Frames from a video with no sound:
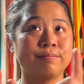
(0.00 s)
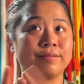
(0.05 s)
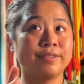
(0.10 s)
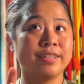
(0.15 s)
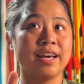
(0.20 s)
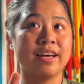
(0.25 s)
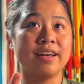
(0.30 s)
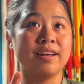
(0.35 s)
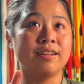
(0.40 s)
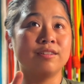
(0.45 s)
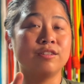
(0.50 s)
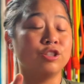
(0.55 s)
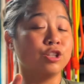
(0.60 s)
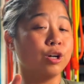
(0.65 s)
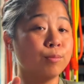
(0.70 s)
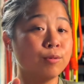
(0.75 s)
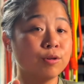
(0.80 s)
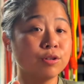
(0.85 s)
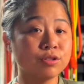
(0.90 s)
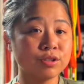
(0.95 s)
get
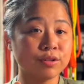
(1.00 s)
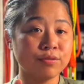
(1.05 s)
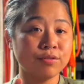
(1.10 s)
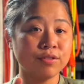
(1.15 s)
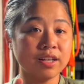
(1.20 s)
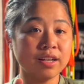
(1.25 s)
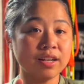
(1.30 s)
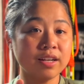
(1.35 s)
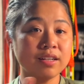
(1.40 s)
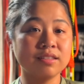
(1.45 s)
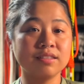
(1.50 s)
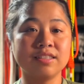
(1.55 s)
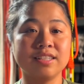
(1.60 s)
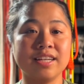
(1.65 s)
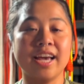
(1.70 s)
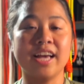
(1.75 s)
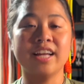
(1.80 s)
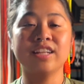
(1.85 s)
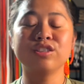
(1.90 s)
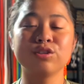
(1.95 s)
doubles of things,
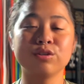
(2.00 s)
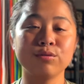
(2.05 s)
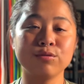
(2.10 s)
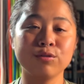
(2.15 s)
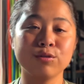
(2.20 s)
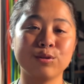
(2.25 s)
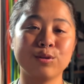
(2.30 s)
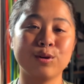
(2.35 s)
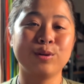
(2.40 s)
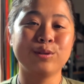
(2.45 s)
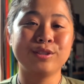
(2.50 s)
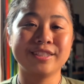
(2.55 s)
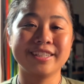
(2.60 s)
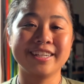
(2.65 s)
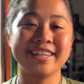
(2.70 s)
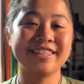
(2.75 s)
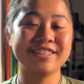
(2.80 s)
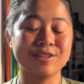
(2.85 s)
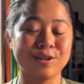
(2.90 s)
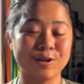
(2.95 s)
the answer for those
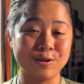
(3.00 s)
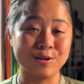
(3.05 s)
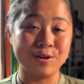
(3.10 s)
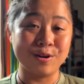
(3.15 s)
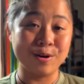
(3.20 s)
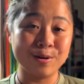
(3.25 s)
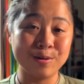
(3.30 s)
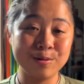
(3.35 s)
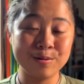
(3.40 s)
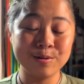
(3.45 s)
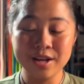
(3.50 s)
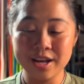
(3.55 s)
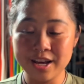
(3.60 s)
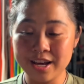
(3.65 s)
things are no.